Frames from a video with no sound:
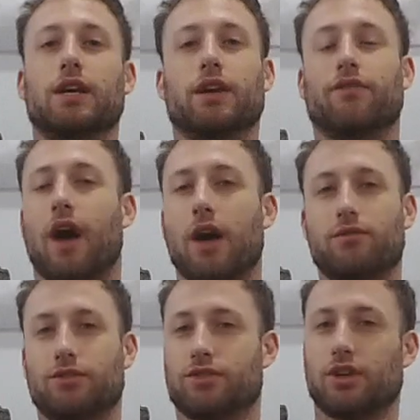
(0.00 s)
If I
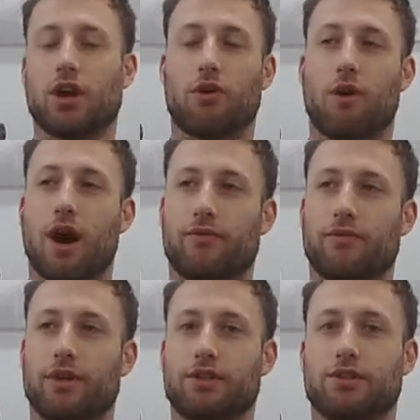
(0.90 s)
was to go
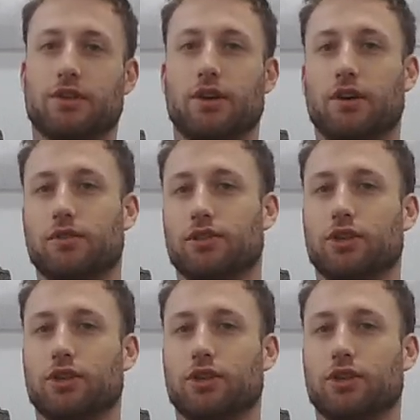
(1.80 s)
off into